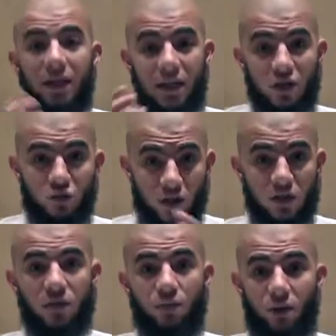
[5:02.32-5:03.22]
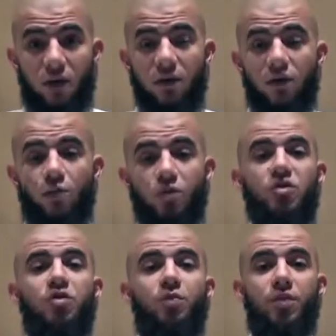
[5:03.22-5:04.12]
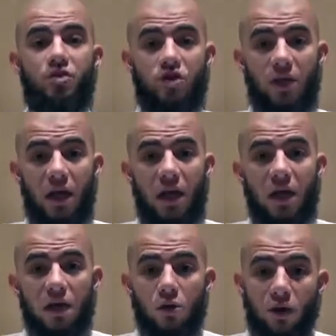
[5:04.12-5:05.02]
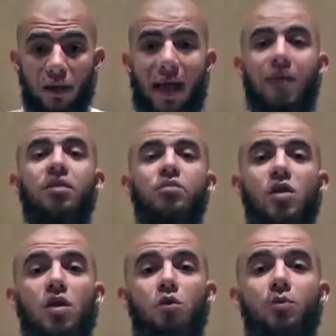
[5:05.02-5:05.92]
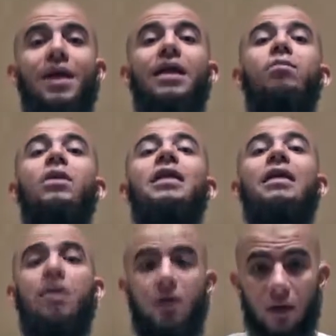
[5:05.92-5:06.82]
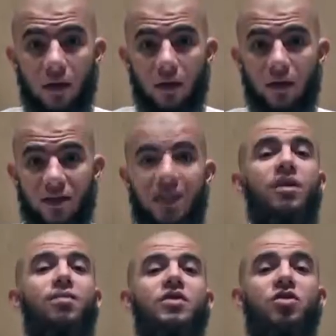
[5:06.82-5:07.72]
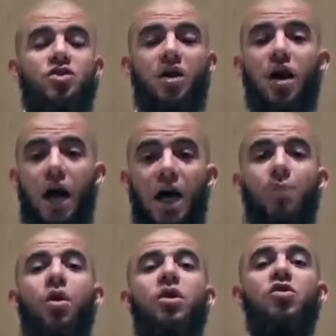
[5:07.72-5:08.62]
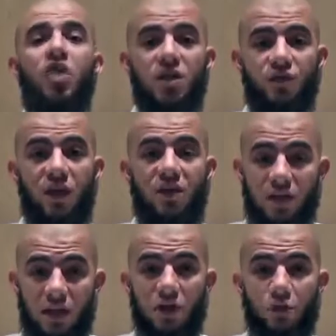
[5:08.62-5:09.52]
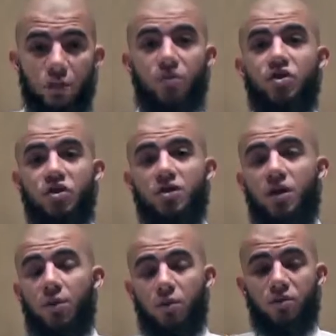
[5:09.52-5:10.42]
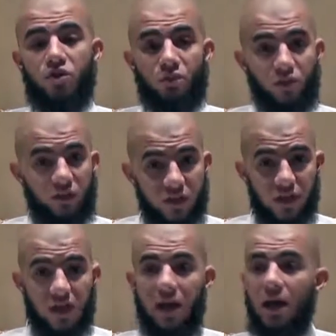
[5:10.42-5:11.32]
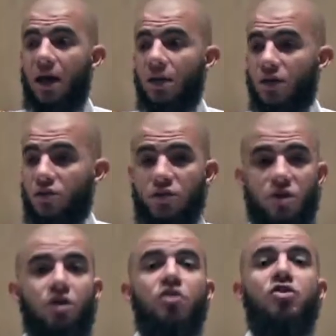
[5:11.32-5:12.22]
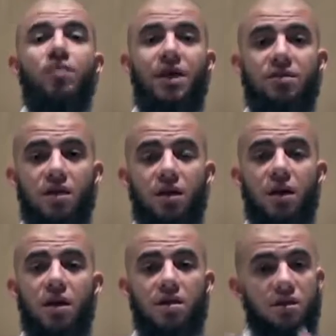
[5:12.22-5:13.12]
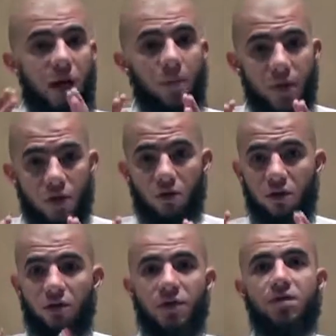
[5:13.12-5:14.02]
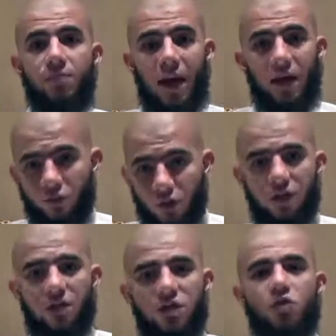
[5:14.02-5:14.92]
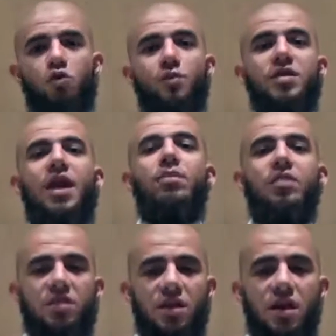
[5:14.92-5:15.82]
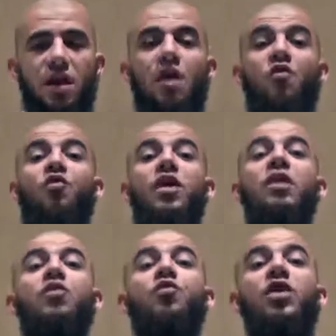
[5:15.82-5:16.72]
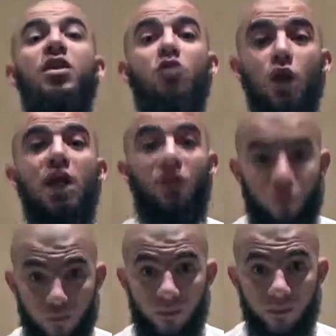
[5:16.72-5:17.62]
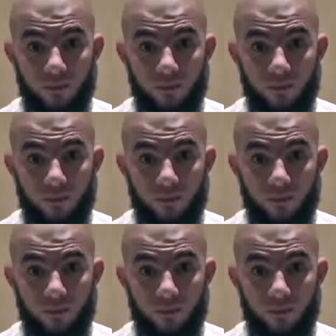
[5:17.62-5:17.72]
to get each one's personal permission, you can add them to the group, then immediately send a message. I apologize for not seeking your permission previously. this was an urgent matter, the topic or the reason behind creating this group is ABC, feel free to leave.